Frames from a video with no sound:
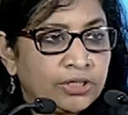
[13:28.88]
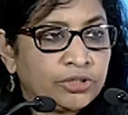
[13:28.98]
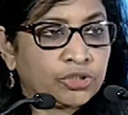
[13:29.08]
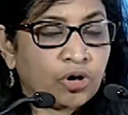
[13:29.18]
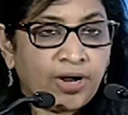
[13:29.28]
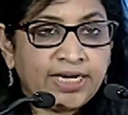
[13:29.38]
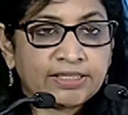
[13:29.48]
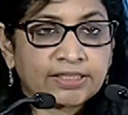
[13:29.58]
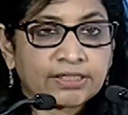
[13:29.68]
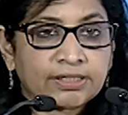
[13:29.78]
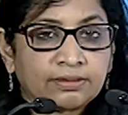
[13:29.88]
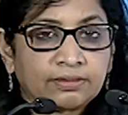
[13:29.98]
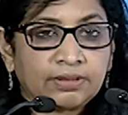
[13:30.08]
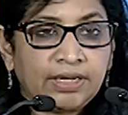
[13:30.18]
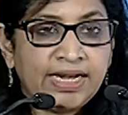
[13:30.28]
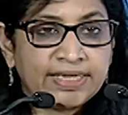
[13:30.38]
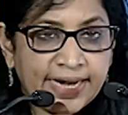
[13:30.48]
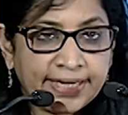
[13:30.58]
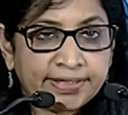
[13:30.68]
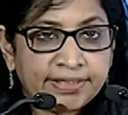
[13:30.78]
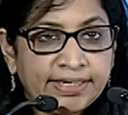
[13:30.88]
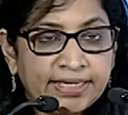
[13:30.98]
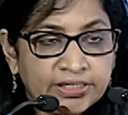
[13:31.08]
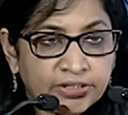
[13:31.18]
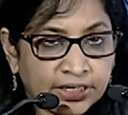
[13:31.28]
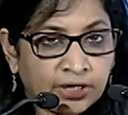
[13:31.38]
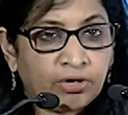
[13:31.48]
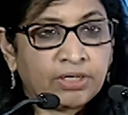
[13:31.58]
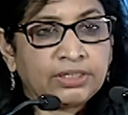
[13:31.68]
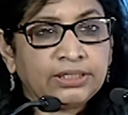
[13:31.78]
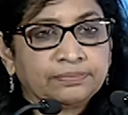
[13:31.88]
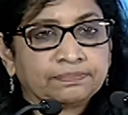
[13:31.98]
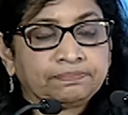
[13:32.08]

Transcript: choice, integrity, and security.